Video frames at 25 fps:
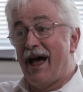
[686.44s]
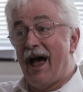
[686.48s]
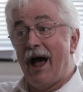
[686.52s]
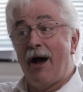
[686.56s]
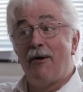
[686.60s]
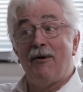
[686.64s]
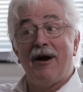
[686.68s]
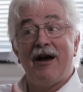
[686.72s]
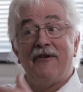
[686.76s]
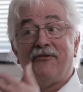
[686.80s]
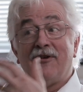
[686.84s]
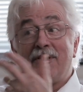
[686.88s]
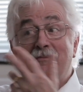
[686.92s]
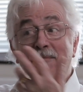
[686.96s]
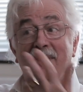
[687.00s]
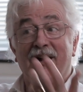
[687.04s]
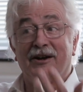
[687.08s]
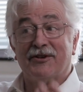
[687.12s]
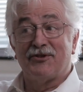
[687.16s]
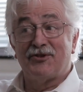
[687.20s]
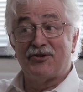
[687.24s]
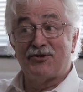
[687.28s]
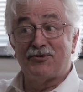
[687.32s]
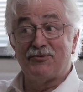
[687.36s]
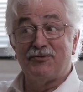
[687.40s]
however
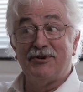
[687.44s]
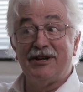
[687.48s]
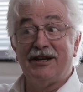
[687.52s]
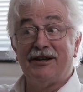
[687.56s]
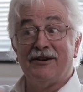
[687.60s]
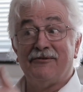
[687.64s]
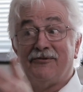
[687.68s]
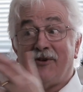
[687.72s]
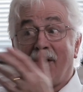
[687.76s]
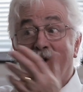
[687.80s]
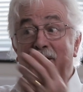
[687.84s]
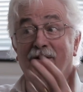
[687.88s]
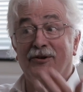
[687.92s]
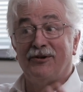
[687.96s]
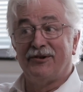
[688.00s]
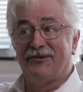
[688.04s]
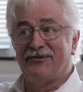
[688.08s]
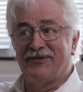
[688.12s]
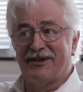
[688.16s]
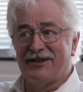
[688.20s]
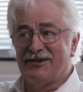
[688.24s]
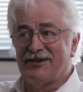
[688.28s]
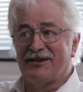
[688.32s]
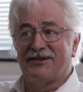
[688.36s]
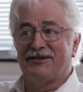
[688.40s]
much we
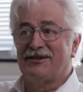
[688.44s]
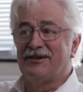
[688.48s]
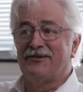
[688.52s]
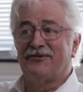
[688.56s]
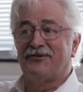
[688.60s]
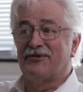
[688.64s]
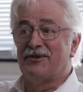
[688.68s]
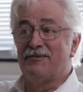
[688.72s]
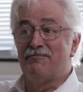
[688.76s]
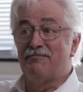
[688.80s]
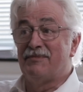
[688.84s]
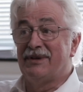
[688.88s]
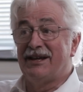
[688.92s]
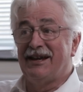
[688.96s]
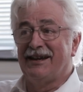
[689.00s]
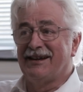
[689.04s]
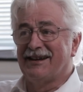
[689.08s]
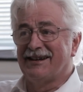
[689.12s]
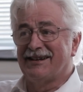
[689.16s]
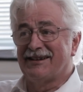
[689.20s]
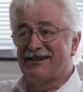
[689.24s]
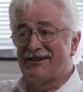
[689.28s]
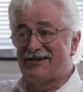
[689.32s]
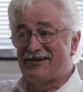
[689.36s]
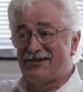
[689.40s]
evolve into different
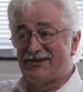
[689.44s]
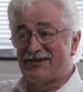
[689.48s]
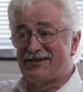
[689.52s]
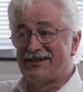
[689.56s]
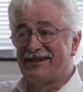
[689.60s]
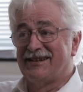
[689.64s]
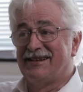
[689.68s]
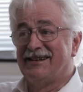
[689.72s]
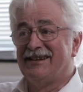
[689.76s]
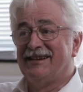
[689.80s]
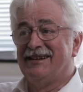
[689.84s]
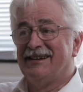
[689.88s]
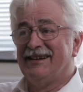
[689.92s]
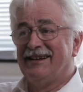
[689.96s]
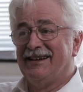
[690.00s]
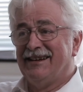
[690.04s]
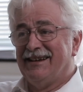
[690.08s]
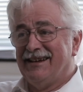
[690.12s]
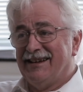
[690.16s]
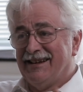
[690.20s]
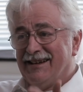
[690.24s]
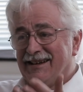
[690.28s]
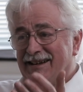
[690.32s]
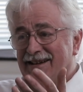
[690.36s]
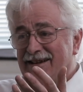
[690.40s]
beings.
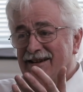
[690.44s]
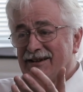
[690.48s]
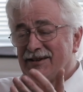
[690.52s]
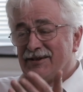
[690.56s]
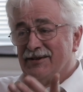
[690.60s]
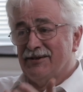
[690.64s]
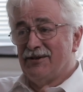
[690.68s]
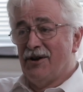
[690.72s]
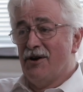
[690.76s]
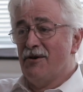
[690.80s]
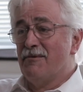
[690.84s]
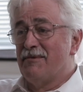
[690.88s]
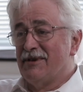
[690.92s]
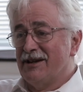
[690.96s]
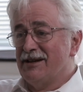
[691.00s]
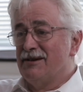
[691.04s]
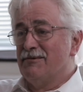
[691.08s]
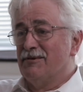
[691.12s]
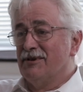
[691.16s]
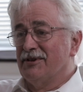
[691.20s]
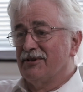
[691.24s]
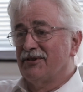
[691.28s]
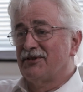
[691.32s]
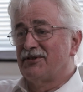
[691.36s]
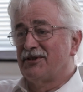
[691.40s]
Nobody
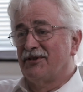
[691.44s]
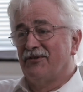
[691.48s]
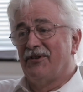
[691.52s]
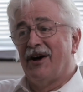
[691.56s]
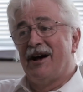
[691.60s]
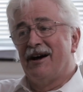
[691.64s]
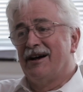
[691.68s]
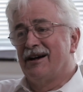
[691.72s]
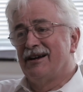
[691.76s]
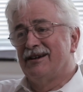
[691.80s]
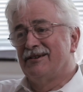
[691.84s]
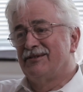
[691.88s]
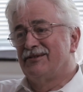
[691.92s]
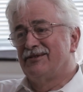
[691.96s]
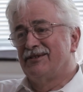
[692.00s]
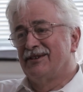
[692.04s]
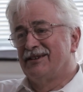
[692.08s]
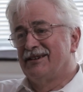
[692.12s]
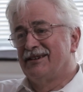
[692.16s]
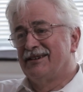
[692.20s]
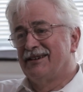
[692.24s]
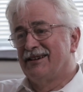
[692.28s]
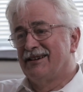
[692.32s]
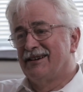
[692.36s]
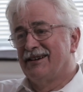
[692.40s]
will survive
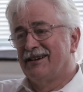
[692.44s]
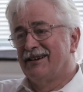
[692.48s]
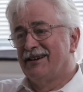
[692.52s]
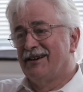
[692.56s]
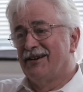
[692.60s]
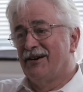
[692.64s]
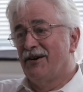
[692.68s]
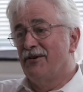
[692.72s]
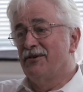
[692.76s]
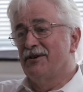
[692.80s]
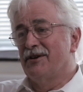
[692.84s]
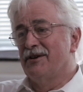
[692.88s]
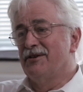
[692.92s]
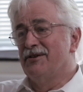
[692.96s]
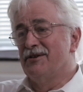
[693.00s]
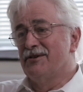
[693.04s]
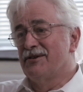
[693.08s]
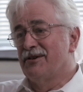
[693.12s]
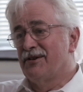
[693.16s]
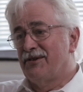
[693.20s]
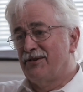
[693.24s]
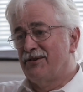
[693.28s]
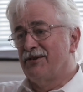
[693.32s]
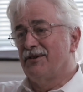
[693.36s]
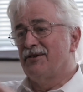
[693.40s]
on an
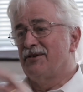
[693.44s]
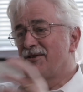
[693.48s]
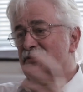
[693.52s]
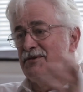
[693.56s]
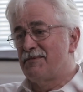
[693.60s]
Earth that